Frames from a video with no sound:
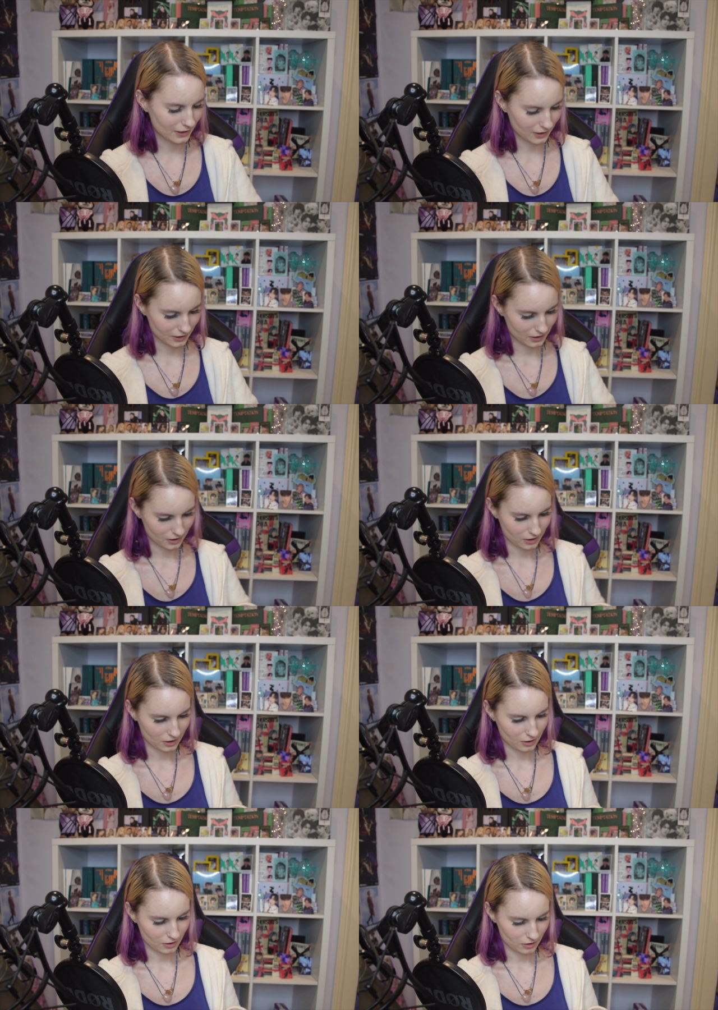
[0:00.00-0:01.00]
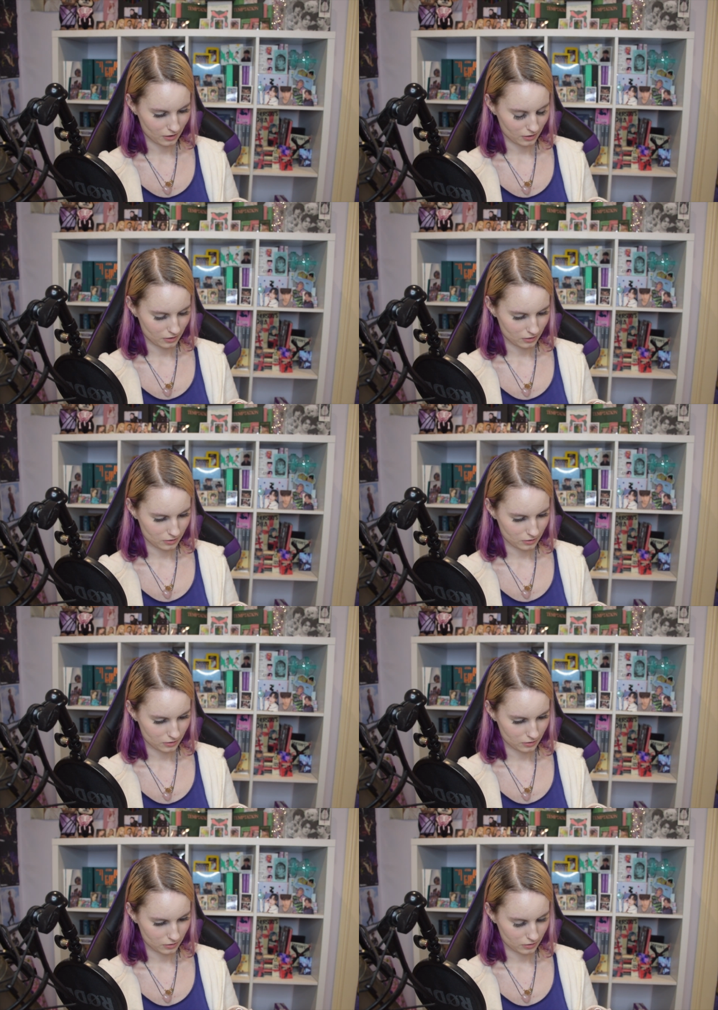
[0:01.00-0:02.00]

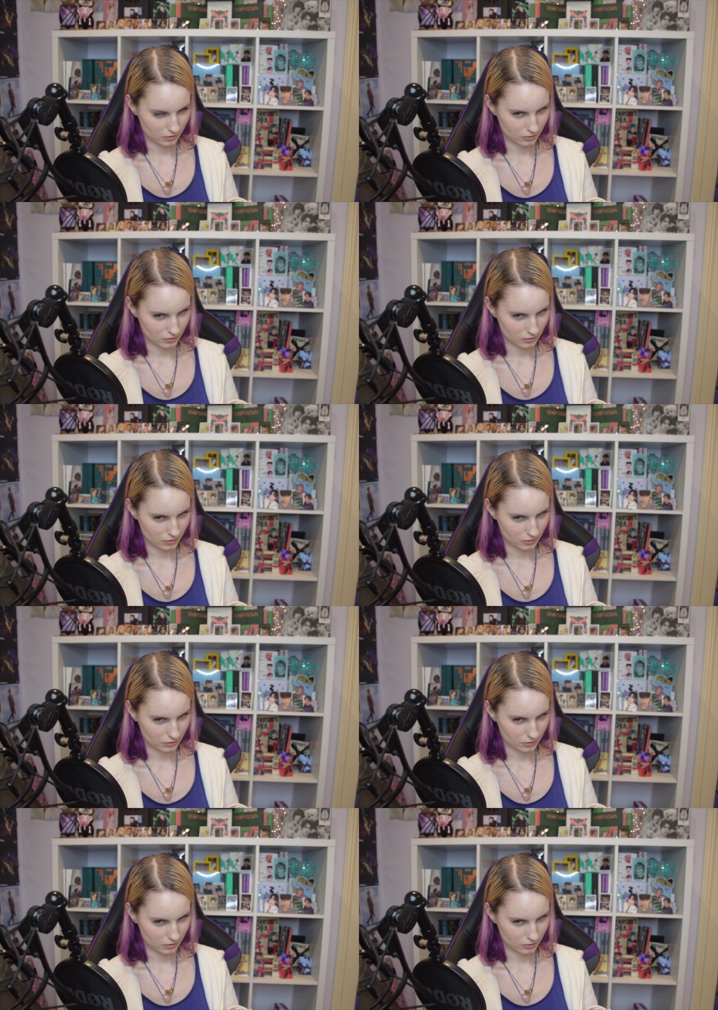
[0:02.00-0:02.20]
Nobody speaks.